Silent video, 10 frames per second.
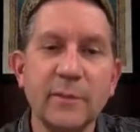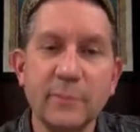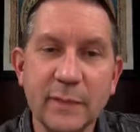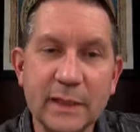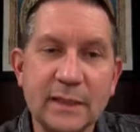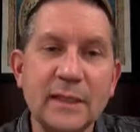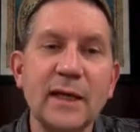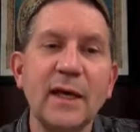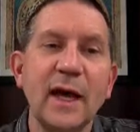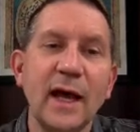
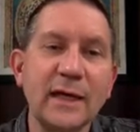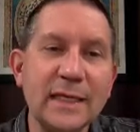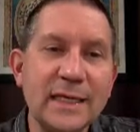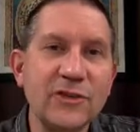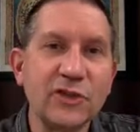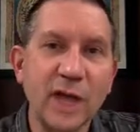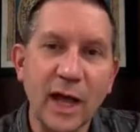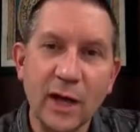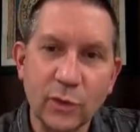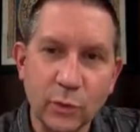Min, ha'ish,
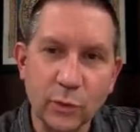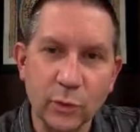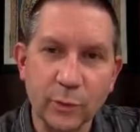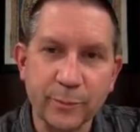hahu.